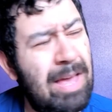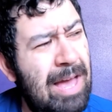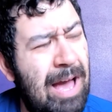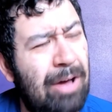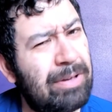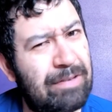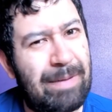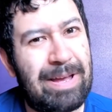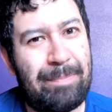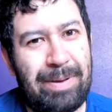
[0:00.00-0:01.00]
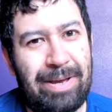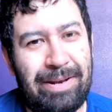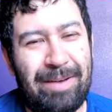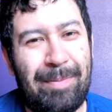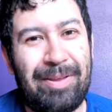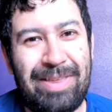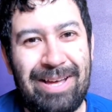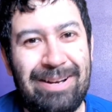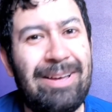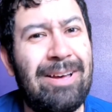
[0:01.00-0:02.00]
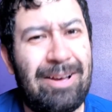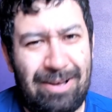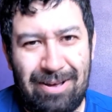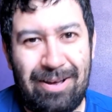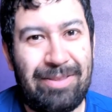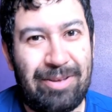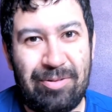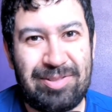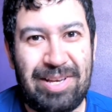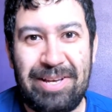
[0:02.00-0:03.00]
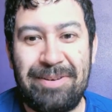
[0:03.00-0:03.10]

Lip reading: I'll give my opinion about that on the other side.